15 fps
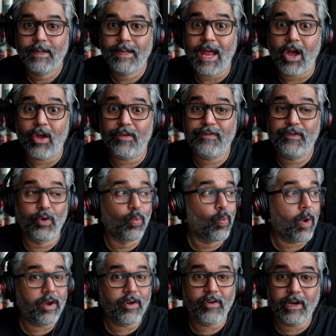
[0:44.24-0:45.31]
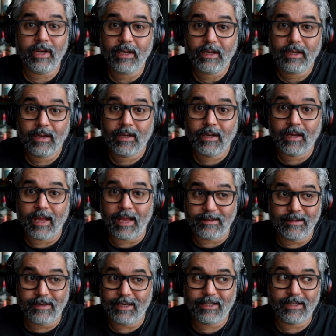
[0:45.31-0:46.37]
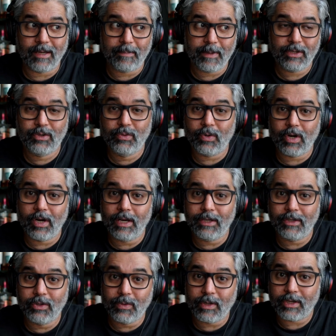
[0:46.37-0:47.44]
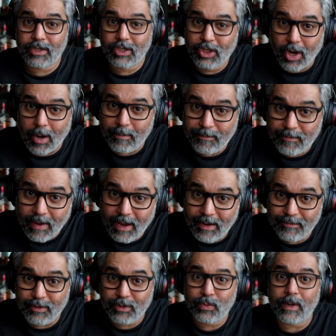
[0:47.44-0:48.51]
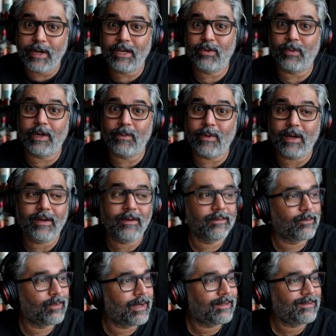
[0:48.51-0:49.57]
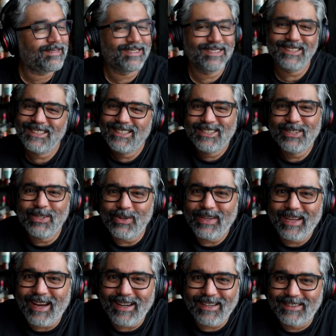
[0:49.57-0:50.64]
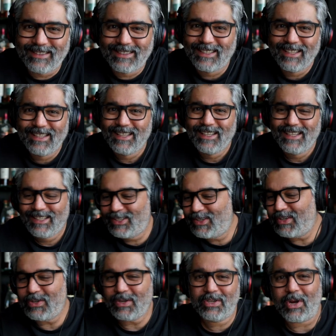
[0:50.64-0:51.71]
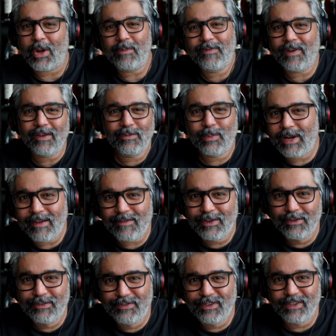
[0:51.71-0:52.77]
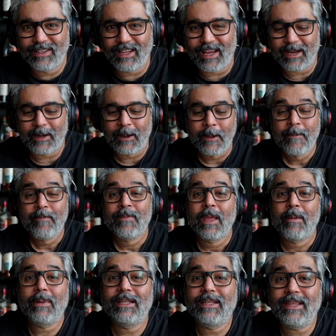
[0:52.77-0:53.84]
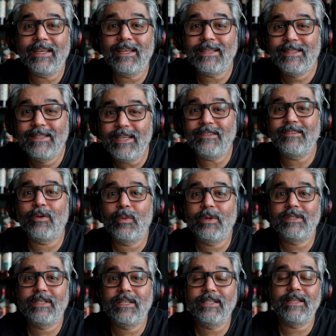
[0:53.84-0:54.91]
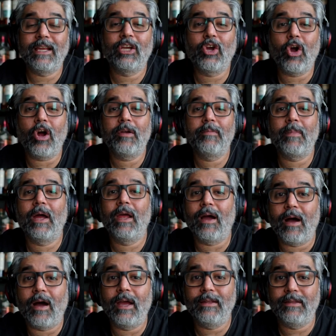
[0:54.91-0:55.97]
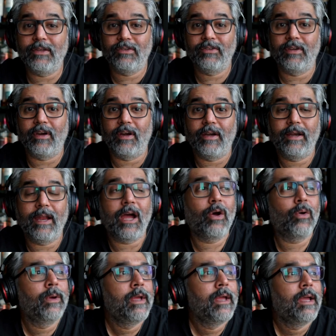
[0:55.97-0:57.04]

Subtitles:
Now, if you're wondering, isn't it a bit too early to do a top five for 2021? Well, who cares? You can do a top five whenever you feel like. But the thing is, these are whiskeys that caught my eye this year. Now,